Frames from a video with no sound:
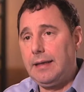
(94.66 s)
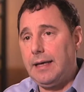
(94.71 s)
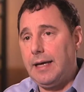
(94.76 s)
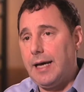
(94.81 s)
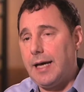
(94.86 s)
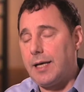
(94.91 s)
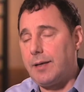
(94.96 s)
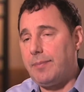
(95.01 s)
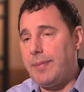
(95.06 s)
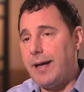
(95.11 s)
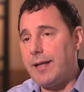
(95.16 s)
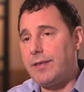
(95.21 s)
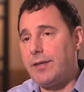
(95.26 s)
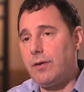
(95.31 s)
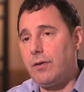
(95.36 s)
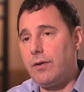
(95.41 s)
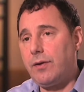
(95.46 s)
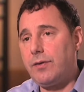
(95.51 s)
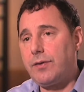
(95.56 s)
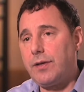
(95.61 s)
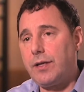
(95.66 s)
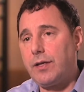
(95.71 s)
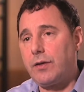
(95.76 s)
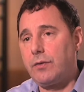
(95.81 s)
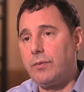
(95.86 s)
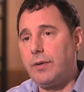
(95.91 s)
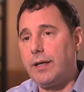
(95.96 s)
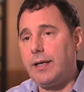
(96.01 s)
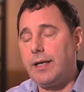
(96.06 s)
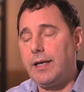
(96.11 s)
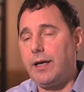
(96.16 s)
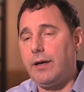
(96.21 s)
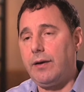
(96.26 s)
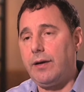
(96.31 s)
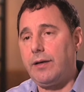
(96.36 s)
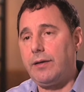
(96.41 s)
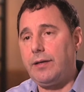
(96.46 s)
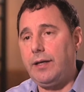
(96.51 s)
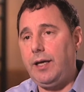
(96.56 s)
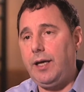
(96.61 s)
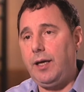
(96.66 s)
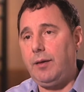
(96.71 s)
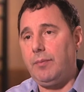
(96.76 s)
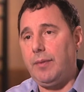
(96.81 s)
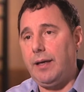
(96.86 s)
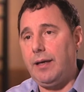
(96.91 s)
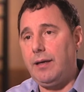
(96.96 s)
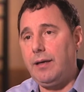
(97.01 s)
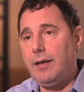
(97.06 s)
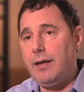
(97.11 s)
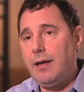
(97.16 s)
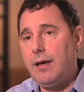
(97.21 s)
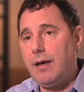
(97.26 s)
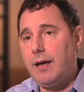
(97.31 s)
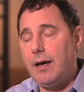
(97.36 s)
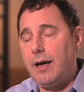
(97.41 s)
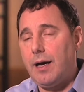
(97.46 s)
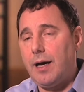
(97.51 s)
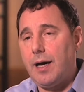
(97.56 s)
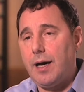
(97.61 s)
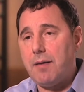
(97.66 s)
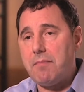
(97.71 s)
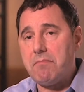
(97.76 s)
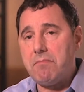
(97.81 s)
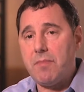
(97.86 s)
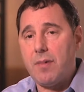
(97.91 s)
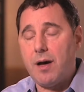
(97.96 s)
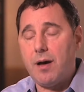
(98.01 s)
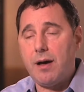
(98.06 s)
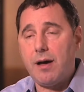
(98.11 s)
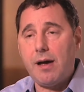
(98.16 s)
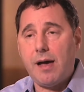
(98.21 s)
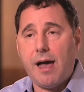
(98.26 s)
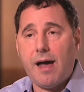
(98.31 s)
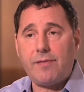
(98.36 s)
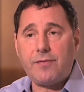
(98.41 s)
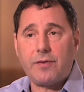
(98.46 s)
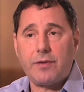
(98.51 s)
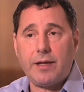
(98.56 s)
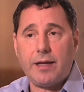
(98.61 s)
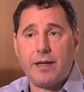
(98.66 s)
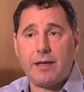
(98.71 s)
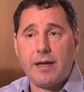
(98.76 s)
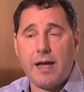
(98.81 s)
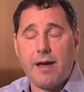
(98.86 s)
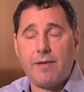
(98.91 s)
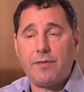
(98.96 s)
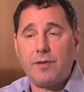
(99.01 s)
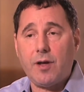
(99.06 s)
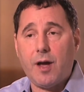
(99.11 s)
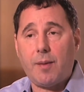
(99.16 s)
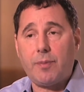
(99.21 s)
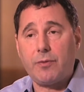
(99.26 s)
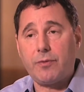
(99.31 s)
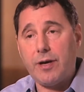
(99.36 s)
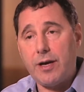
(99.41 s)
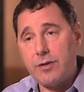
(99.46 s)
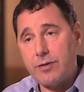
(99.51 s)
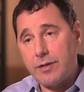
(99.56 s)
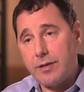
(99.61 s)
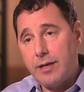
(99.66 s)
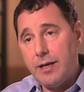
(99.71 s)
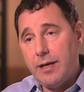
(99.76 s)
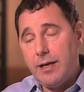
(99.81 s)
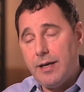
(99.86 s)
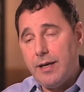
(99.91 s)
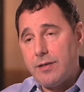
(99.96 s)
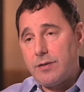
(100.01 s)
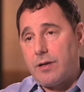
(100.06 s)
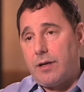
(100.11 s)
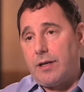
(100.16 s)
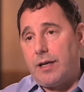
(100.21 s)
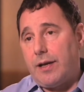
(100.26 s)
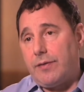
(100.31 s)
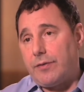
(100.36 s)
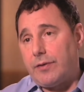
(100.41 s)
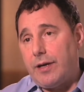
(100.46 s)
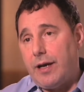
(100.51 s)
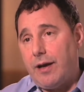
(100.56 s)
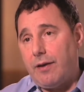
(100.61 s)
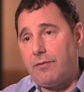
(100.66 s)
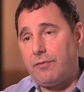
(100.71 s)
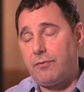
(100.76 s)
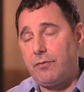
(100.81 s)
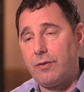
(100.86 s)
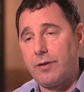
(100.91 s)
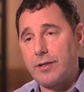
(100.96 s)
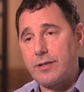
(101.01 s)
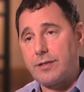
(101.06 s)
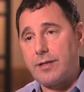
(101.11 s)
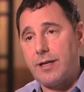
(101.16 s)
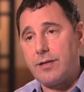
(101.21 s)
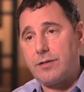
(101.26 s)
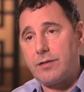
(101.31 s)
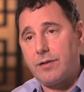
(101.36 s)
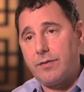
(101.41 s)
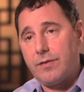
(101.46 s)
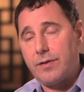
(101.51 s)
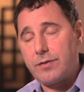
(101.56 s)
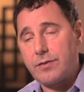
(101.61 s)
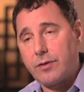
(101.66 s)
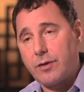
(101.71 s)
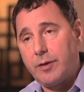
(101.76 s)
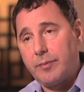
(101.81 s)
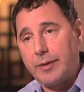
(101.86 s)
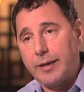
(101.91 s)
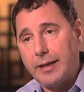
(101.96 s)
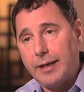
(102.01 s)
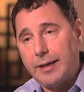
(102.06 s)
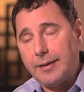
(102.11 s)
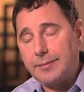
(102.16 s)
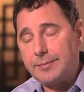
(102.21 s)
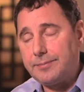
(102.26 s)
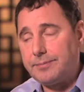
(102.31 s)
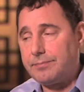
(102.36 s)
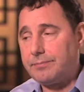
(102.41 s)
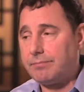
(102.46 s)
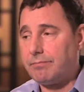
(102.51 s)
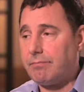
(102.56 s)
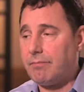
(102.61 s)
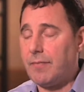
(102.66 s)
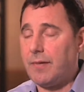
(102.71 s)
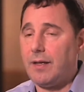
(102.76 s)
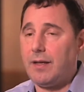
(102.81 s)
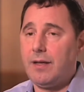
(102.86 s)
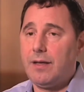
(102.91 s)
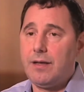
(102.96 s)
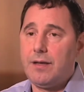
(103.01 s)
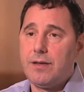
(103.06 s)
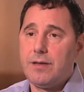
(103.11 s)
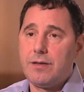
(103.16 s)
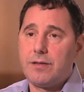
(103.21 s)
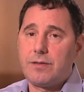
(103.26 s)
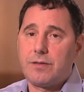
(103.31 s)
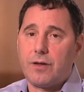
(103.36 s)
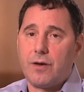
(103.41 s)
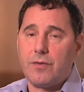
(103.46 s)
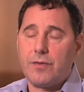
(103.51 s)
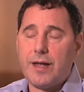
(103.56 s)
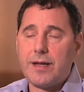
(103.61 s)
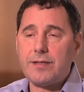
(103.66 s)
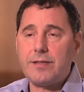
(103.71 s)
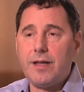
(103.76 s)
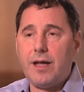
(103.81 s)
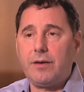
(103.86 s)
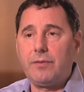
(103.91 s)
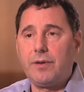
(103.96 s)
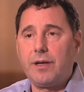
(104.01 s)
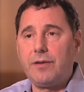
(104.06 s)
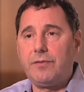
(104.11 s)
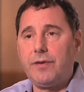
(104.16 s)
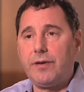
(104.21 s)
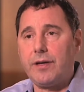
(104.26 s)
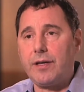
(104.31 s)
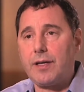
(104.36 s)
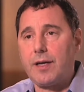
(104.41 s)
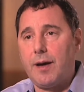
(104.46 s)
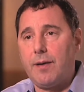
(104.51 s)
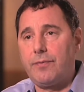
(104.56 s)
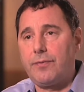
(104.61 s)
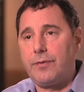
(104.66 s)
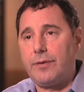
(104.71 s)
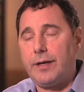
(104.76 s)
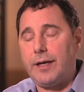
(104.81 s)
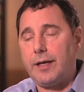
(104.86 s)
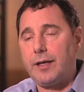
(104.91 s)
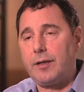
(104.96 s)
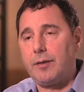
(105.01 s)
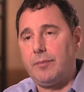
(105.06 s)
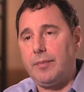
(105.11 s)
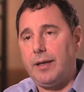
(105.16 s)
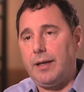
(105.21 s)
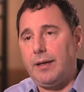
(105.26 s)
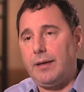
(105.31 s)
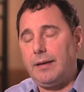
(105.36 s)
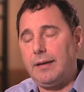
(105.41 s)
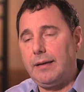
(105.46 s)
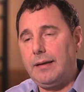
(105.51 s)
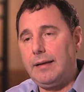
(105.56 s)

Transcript: And about the only thing they're really guaranteeing me after they have the operation is I'll never have full extension of this arm again. So that's not really very comforting to me.